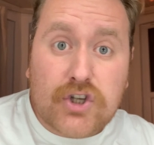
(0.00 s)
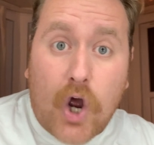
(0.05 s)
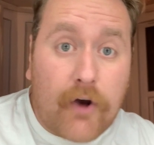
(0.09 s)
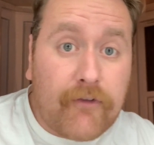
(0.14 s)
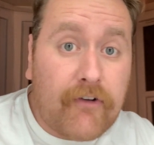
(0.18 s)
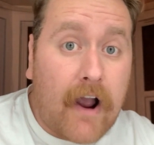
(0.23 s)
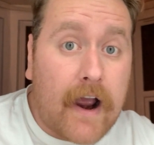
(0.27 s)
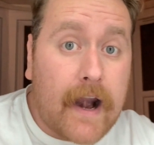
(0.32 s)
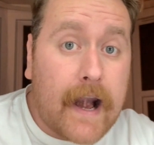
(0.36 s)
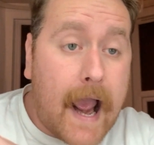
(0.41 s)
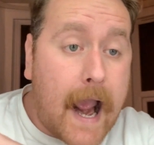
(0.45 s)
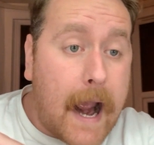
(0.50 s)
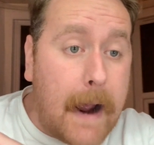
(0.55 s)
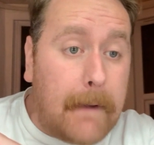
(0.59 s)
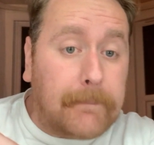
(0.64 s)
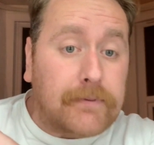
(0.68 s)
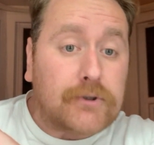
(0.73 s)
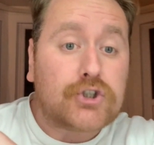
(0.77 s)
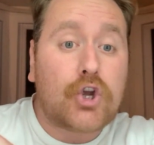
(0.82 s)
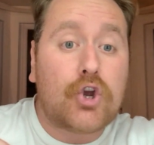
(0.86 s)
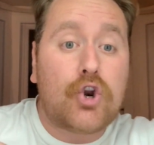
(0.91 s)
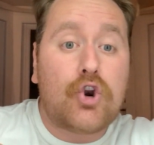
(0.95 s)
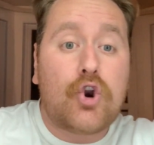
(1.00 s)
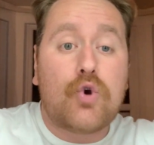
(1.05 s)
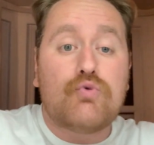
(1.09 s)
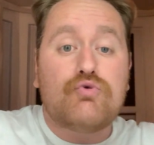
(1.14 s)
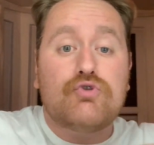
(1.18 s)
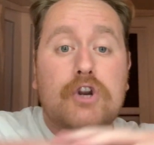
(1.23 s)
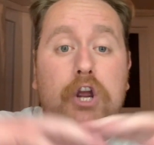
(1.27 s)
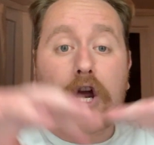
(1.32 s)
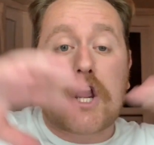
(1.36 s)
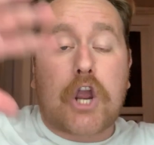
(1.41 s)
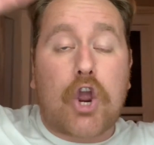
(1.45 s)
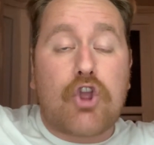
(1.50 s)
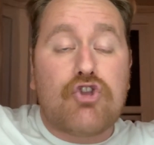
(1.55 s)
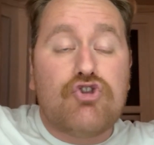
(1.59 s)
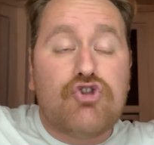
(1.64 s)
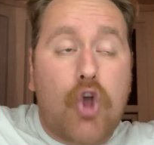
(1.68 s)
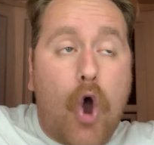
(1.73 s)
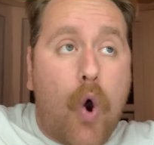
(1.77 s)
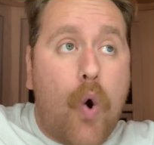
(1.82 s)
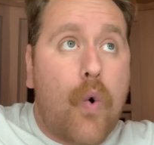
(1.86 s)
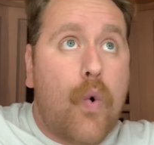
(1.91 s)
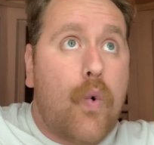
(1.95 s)
half had absolutely
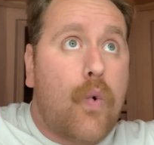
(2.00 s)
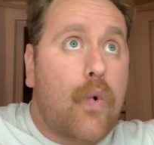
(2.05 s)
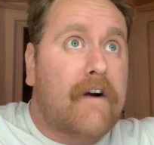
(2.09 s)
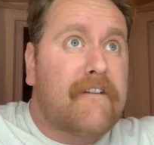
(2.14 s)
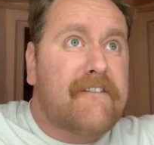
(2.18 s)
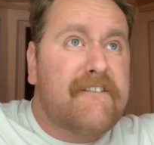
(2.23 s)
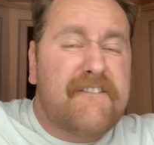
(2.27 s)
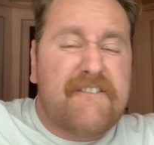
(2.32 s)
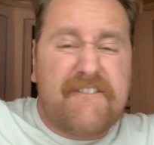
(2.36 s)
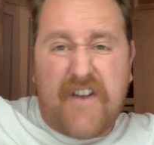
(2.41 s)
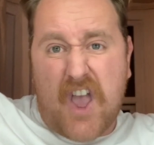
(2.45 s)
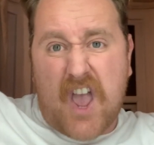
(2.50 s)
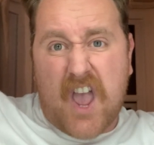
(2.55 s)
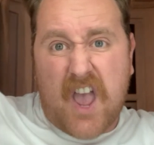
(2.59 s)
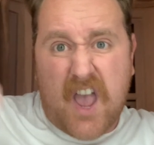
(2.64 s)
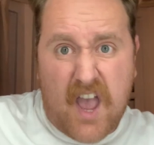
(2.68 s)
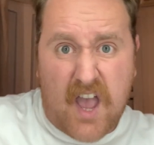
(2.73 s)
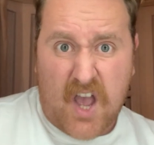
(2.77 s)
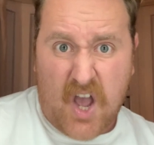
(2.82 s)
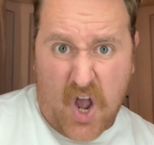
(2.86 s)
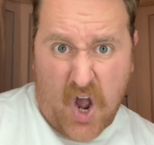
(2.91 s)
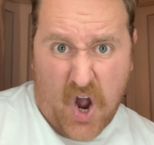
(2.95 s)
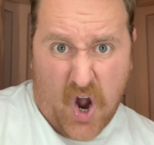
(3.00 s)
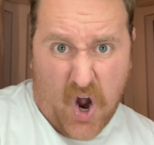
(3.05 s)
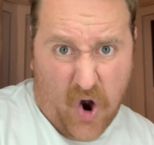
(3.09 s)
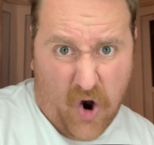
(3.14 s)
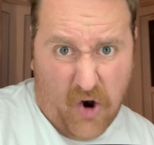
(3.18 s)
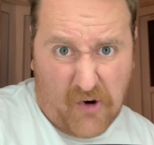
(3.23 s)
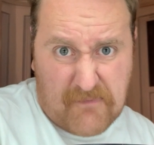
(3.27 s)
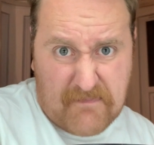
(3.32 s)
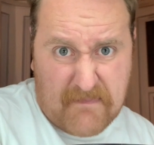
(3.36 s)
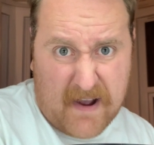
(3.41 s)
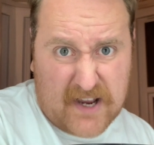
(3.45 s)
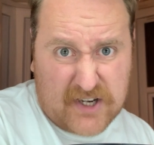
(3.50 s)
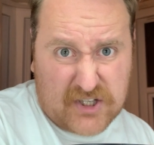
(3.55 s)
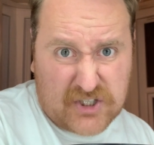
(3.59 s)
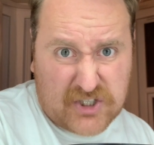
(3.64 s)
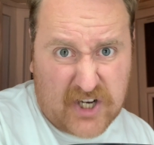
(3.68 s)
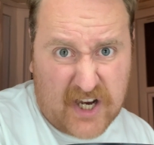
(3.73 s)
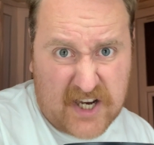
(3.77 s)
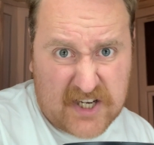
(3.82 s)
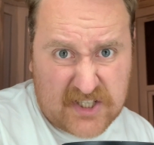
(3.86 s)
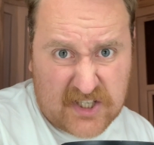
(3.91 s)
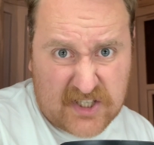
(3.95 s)
no fear of
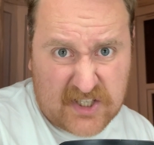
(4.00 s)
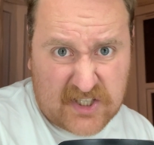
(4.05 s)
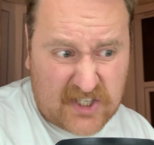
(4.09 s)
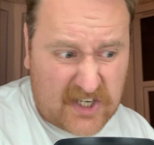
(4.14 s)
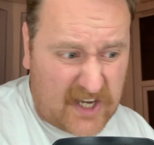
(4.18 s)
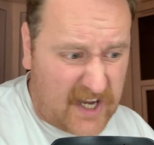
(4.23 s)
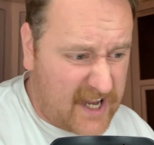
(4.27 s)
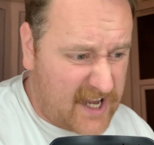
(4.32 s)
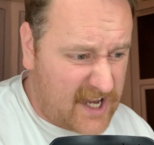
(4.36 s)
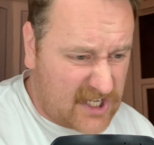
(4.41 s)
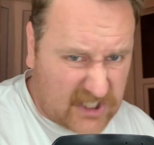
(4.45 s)
Manchester City.